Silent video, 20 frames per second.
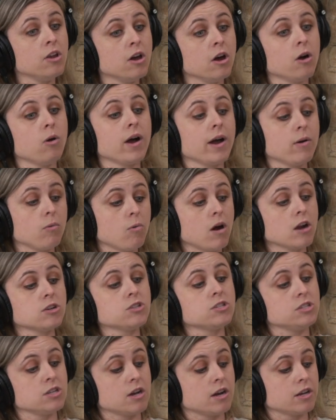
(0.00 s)
No, I
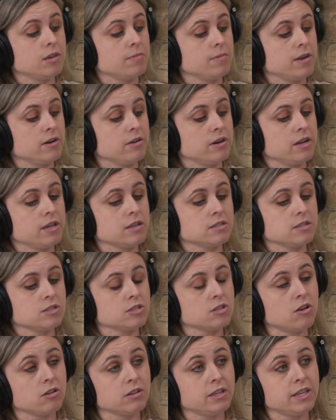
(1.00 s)
watched a documentary because
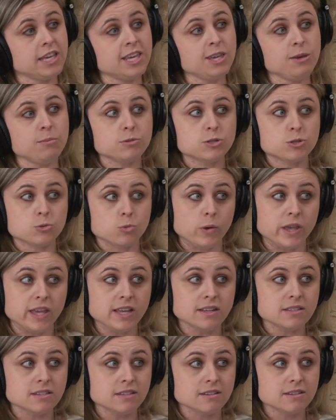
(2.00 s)
it's called Keep
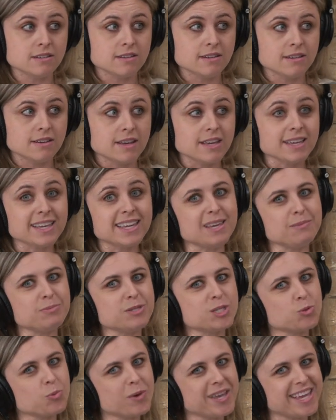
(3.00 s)
Sweet. Yeah, Keep
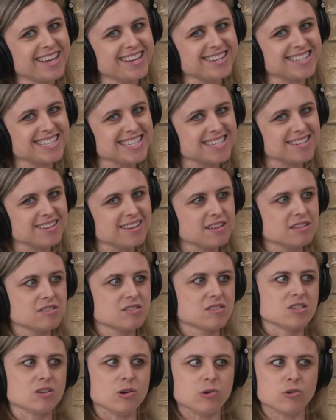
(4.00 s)
Sweet.
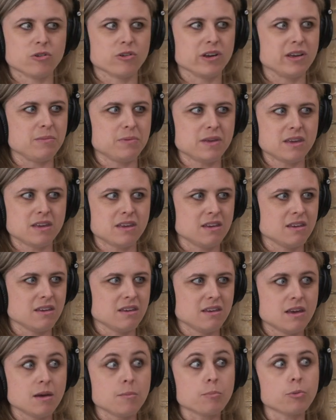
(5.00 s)
So creepy.
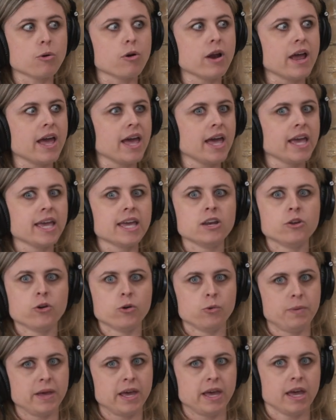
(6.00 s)
Pray and
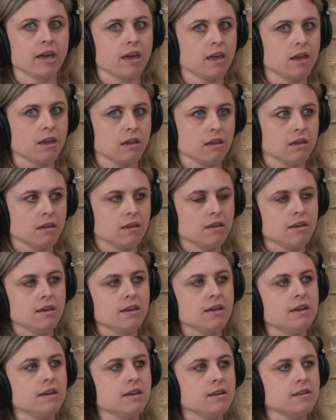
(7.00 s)
obey.
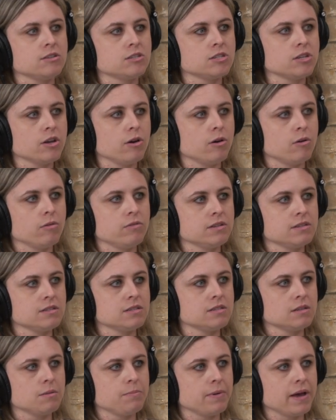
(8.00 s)
So this
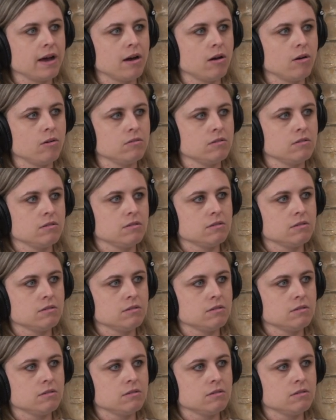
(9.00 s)
is about